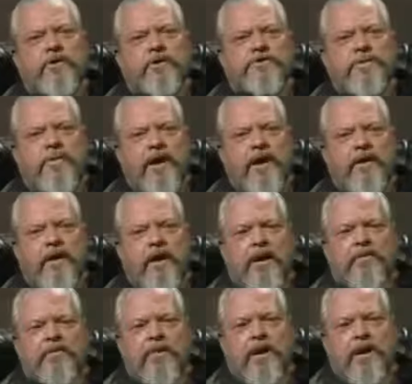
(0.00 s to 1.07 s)
of course, my,
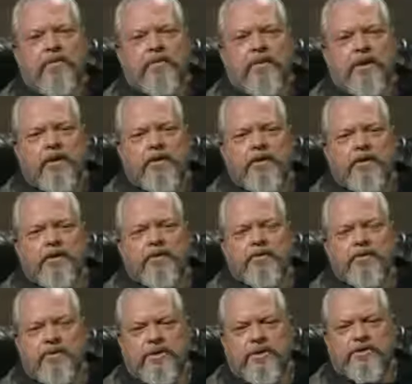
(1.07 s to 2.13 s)
I'm, I'm uh,
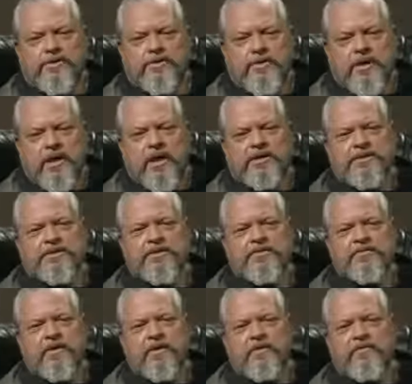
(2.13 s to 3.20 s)
you know, there are two kinds
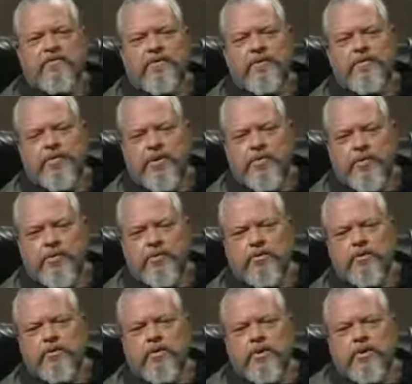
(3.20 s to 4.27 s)
of, of uh, people
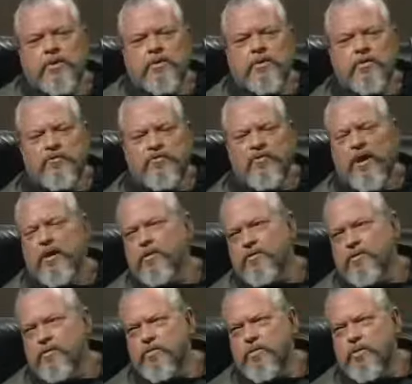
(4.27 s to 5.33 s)
who who
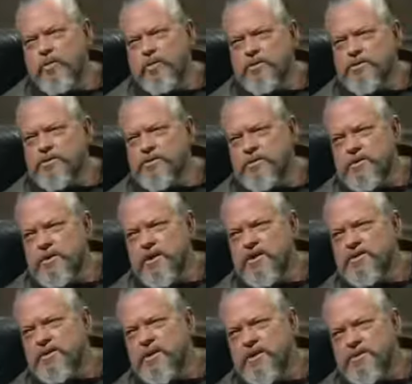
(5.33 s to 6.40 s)
follow the bulls,
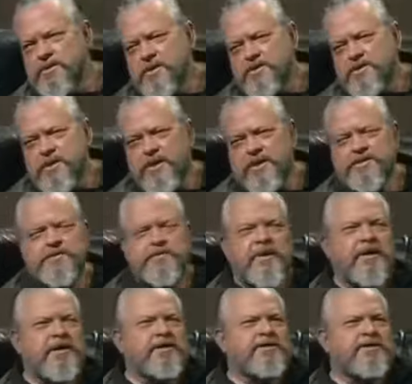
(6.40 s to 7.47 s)
as, as they say in
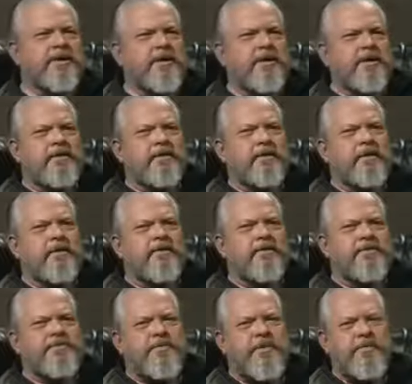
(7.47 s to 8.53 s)
Spanish. There are
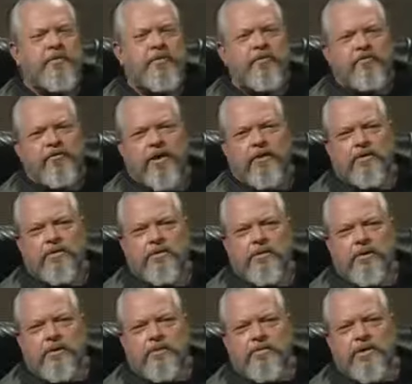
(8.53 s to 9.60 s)
those people who follow
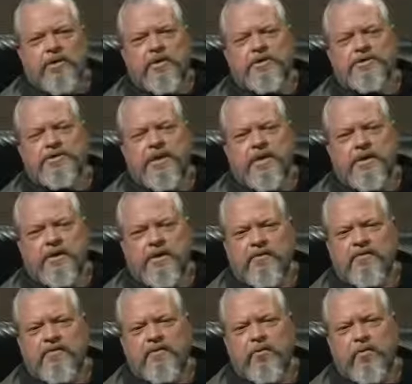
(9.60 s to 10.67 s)
because they
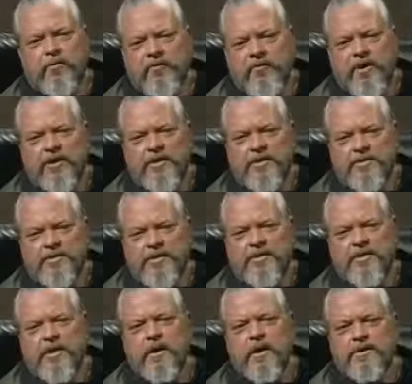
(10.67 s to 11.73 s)
love the bullfighters,
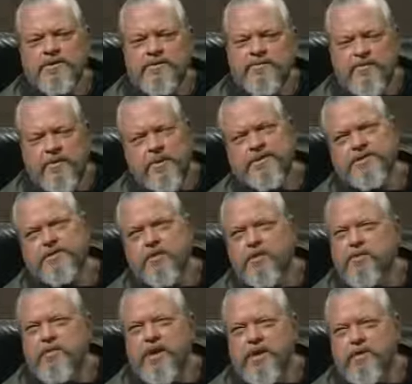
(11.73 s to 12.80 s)
and there is a very
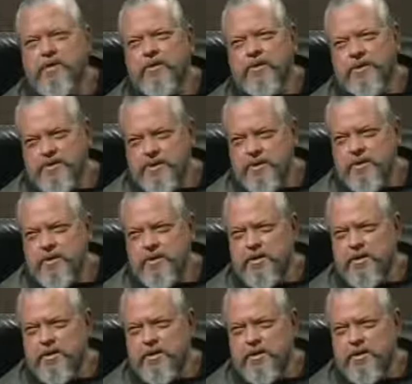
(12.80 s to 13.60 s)
small minority